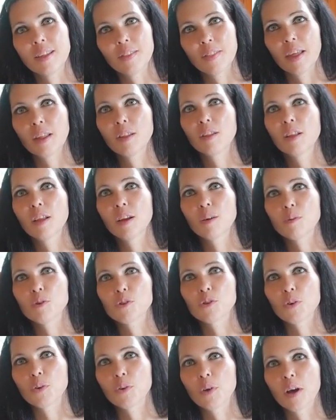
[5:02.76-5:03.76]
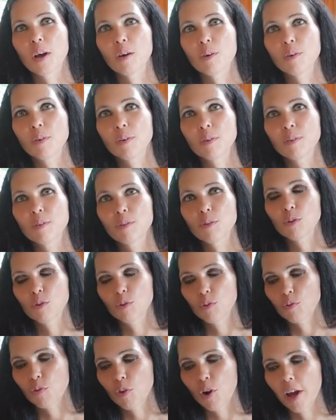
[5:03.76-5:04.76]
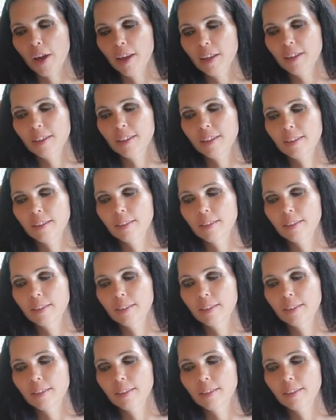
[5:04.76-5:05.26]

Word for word: and then I will show you how to fry